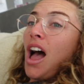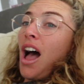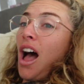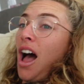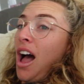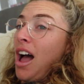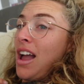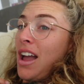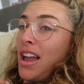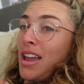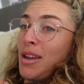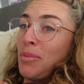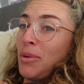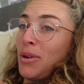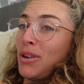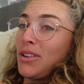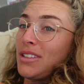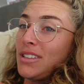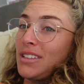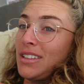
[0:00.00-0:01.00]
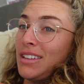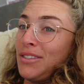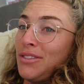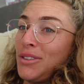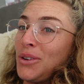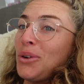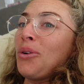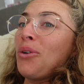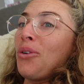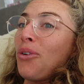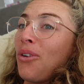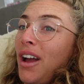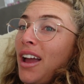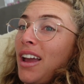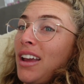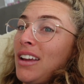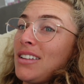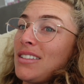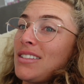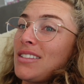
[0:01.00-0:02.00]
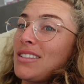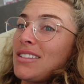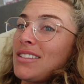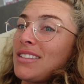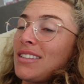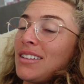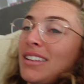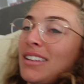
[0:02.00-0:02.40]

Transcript: I personally feel great.